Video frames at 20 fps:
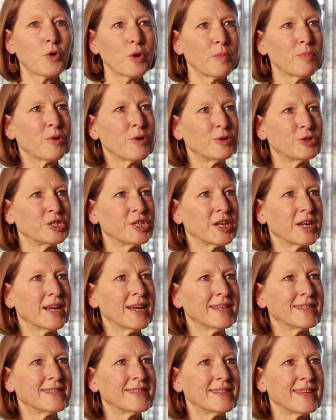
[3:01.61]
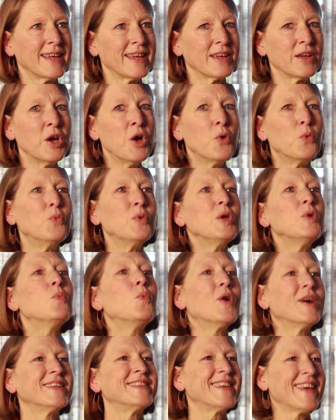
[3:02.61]
approaching us saying, we
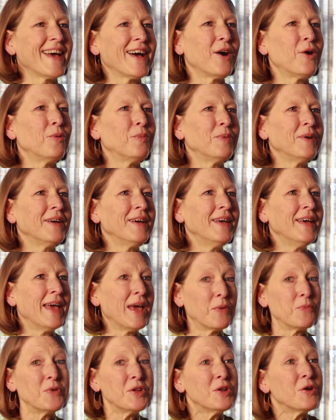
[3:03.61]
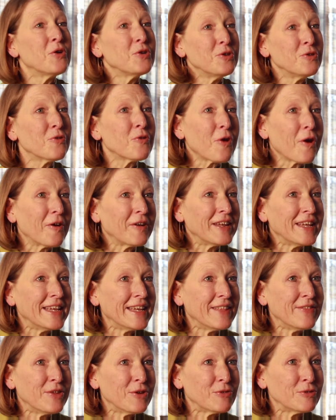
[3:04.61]
want to help, and we know you're already in there